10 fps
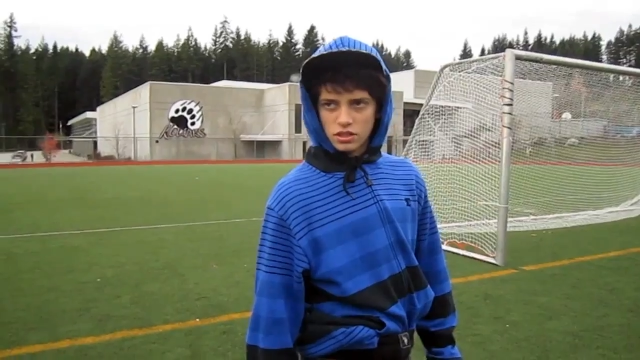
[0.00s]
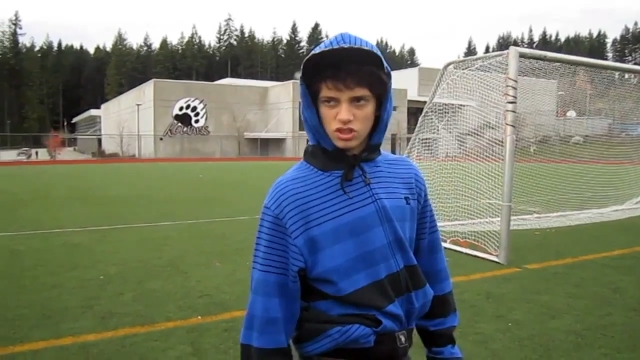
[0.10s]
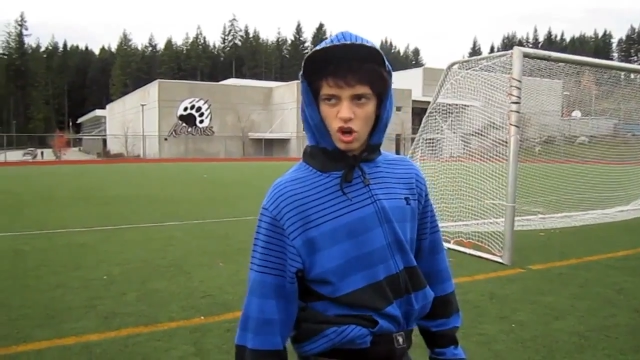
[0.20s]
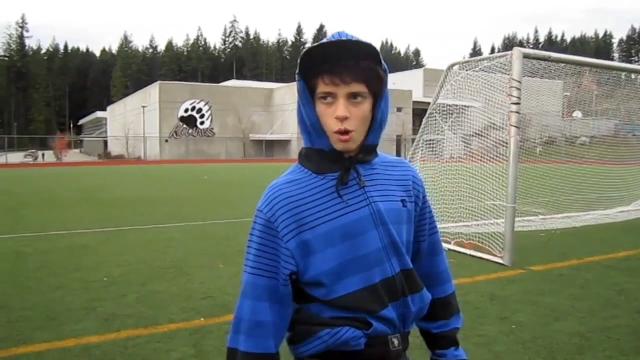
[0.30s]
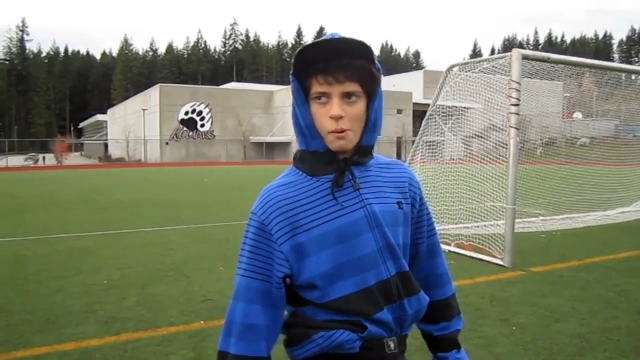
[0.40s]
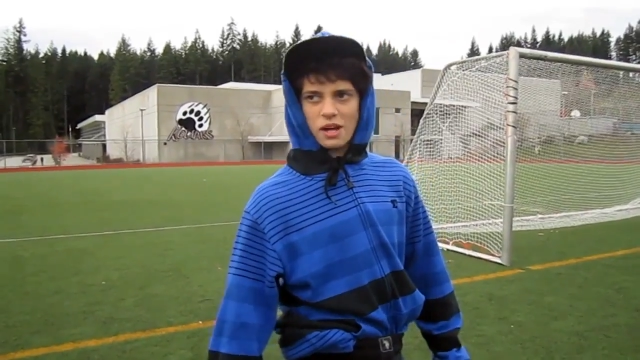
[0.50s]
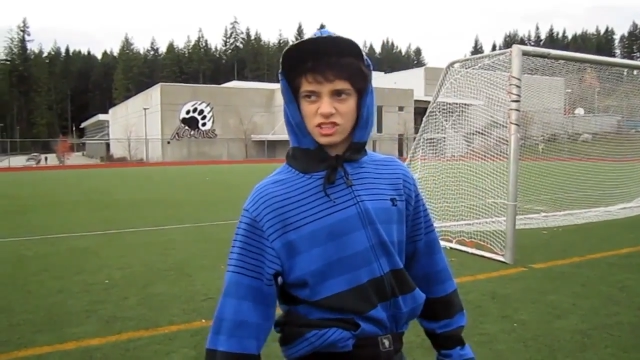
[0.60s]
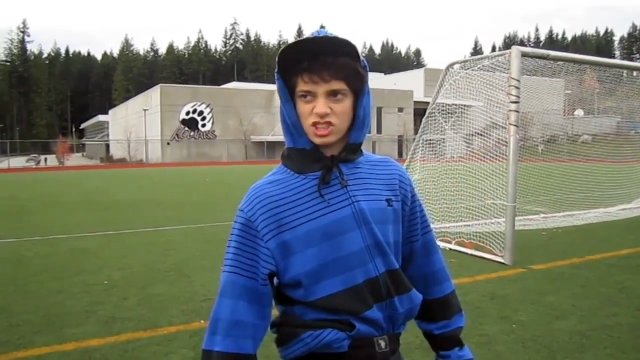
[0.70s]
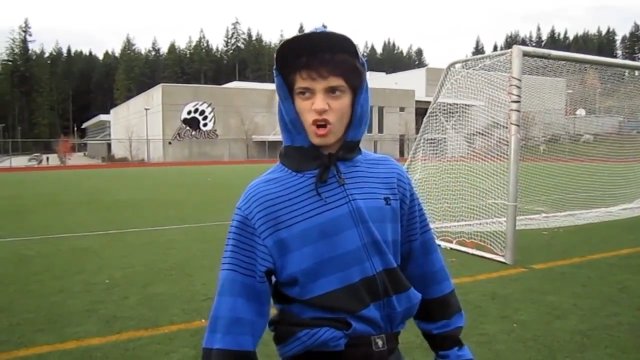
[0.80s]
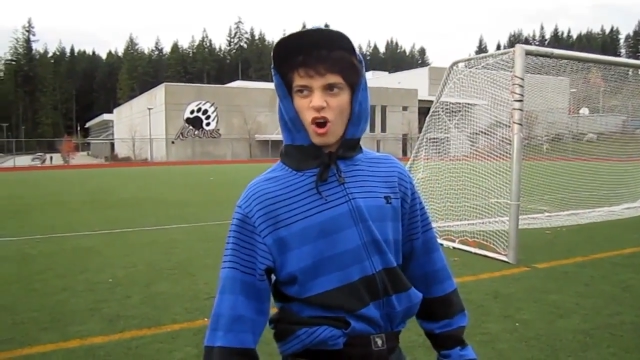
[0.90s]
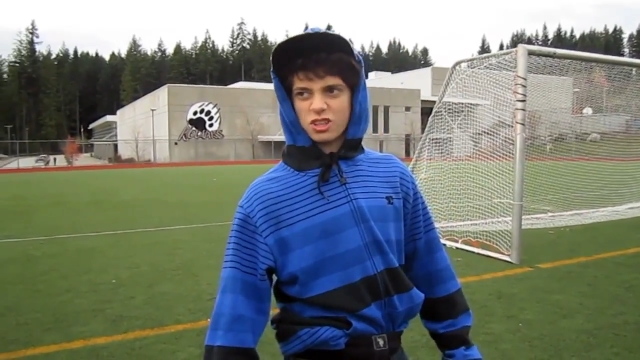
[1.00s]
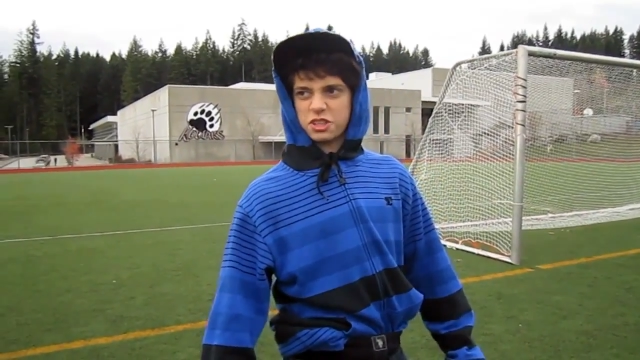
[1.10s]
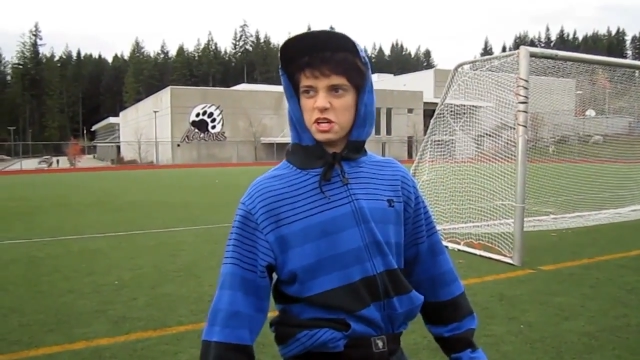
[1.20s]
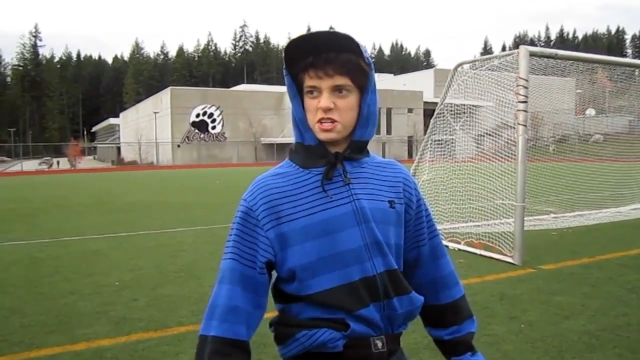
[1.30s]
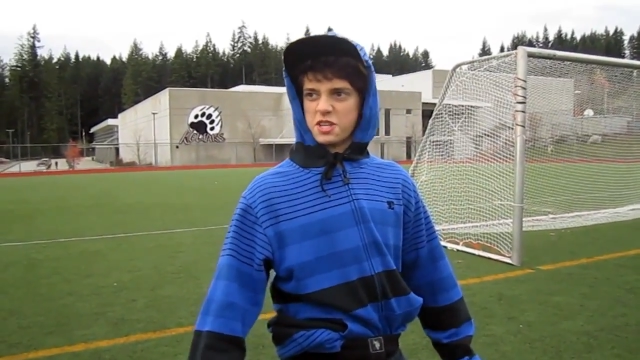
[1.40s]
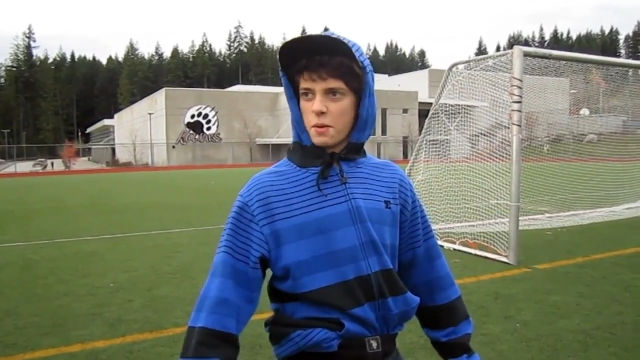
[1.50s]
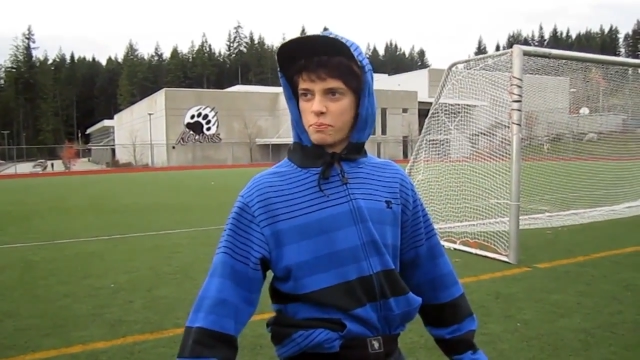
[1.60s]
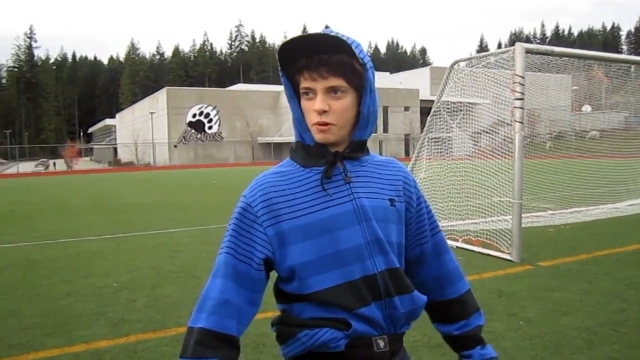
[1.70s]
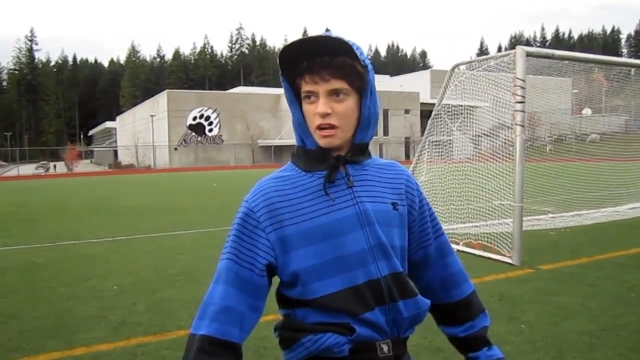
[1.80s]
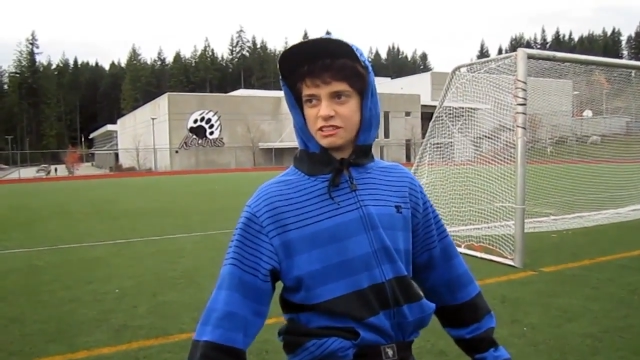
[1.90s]
Thomas Scott is a
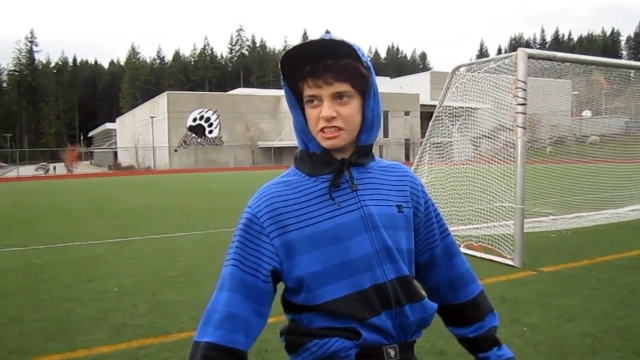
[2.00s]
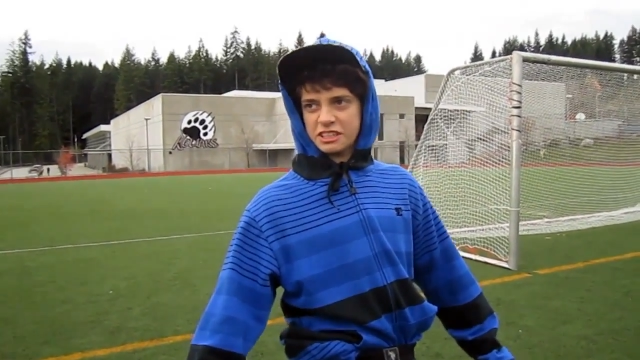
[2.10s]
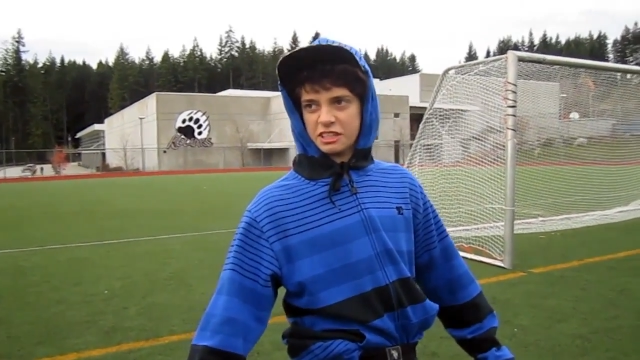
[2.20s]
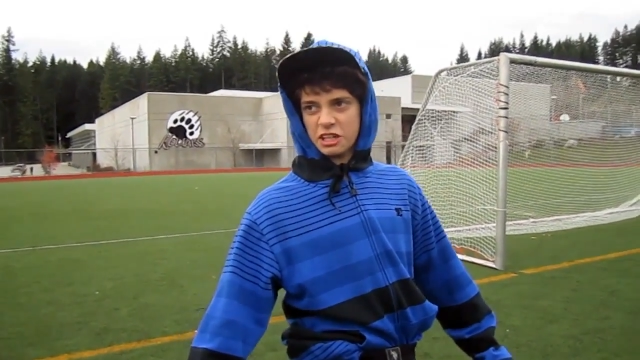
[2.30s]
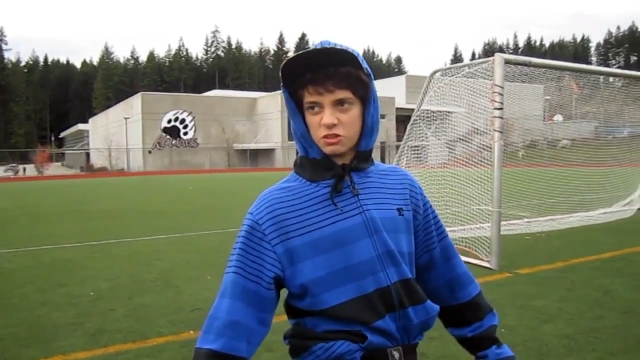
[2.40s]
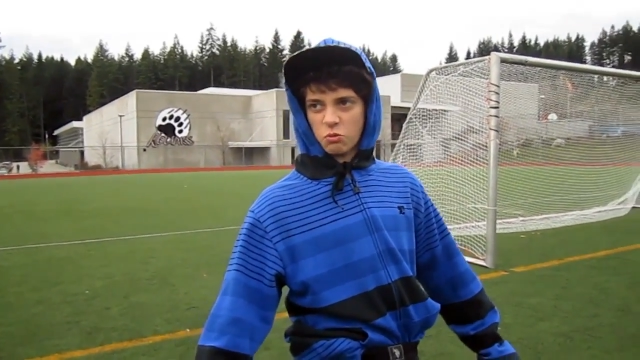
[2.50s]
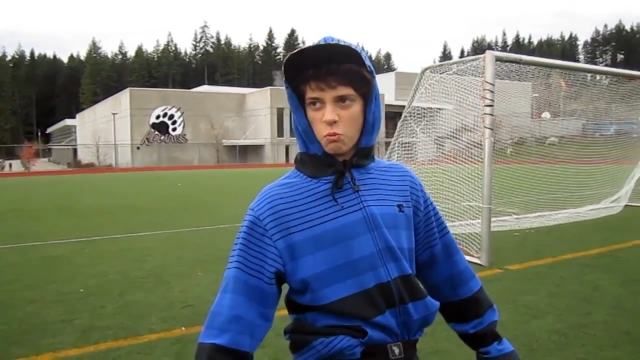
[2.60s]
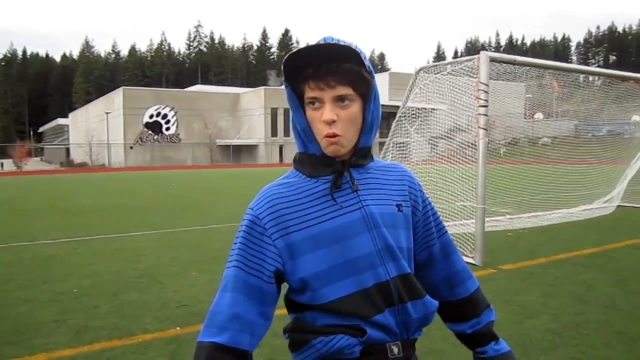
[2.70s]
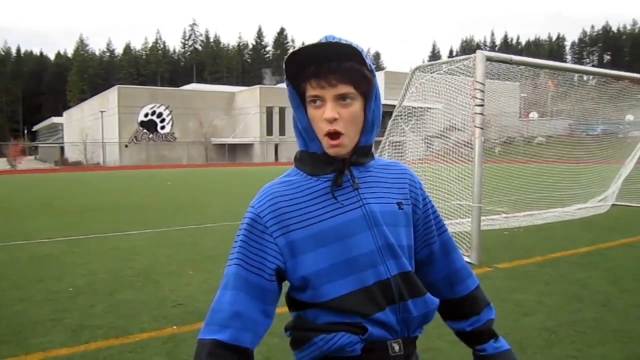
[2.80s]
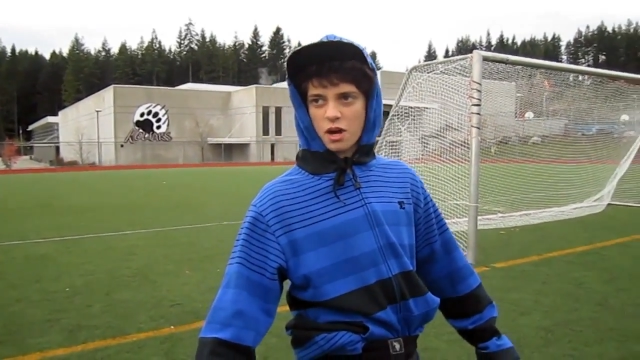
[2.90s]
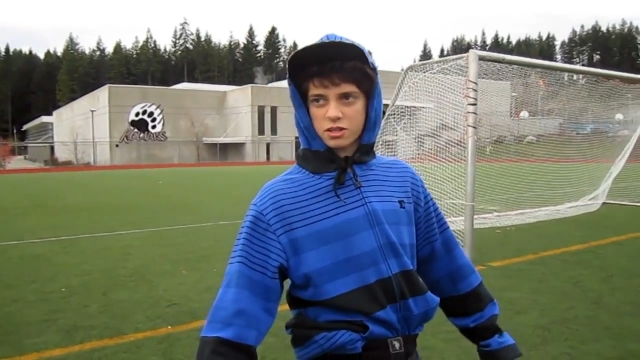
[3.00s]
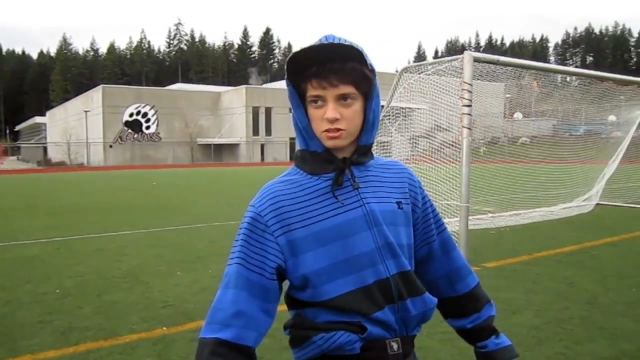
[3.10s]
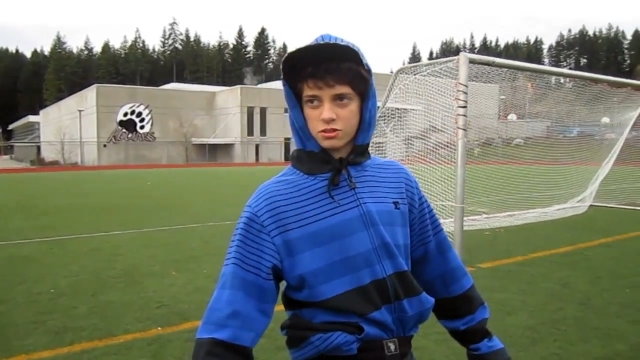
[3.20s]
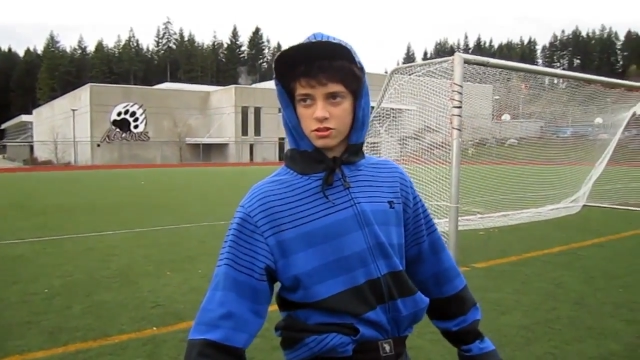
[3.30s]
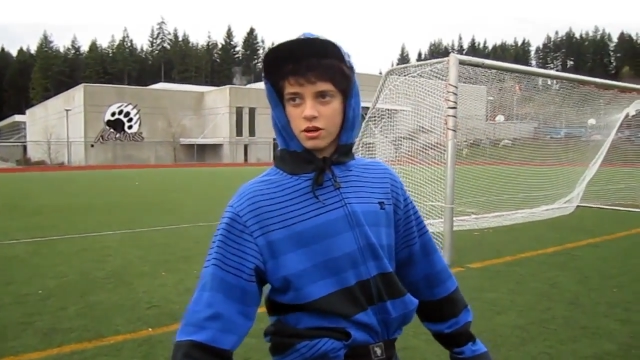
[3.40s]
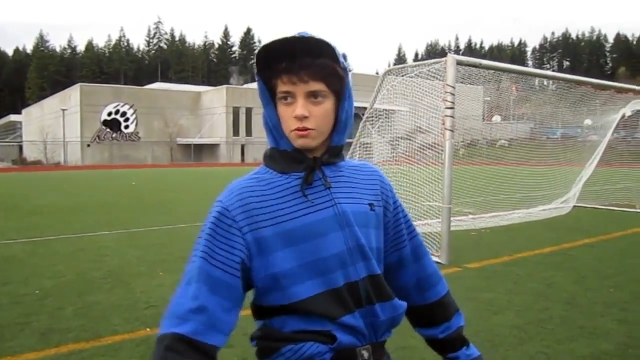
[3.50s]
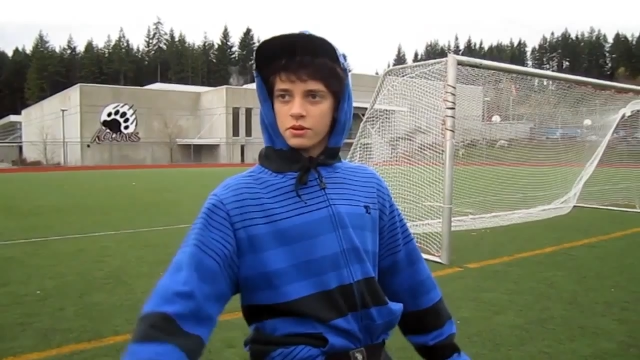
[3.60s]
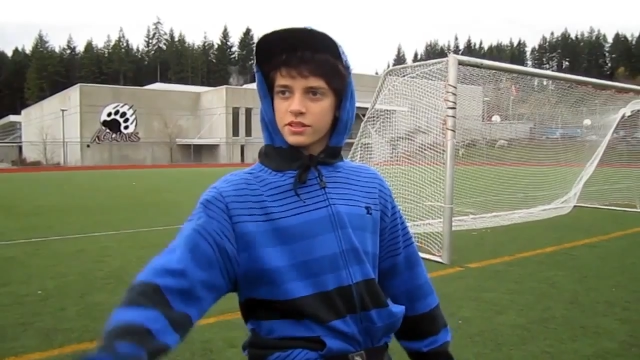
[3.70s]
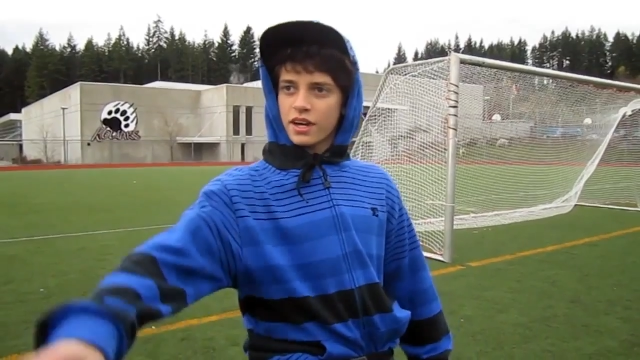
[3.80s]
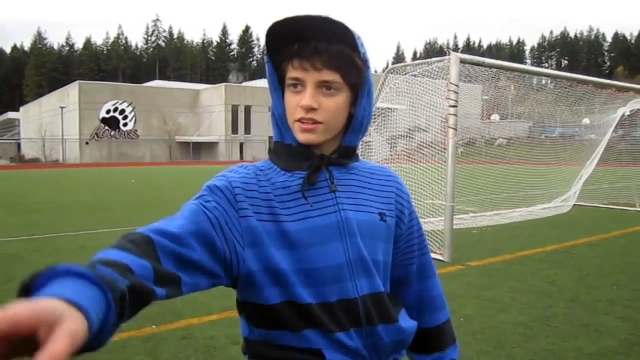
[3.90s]
president martyr.
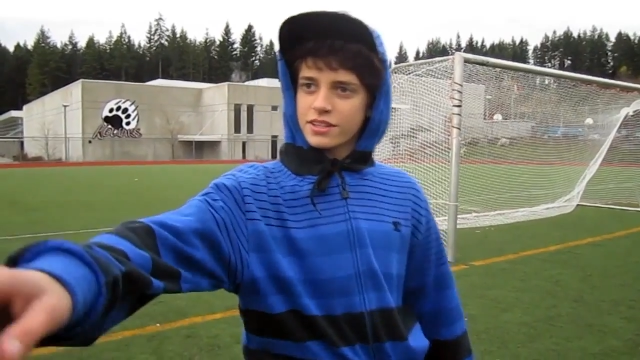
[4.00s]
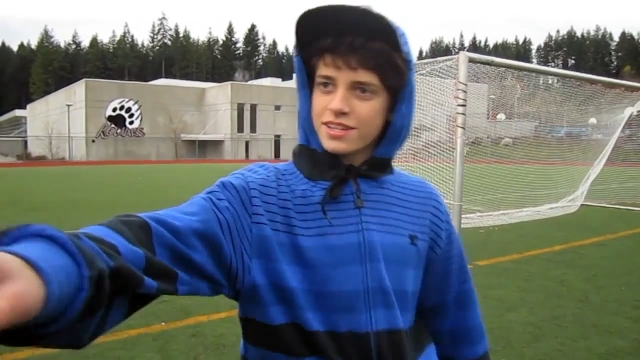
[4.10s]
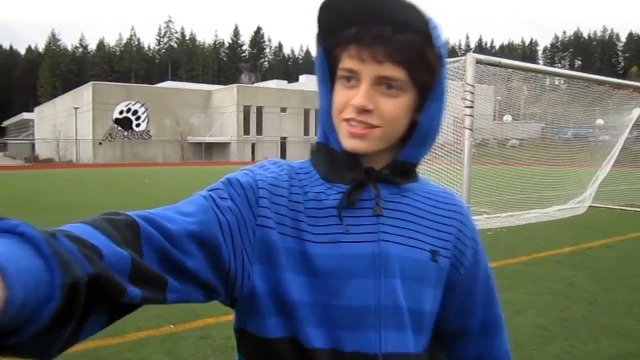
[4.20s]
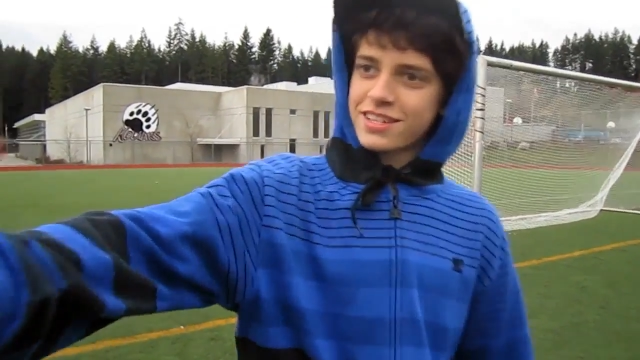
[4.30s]
What the hell does that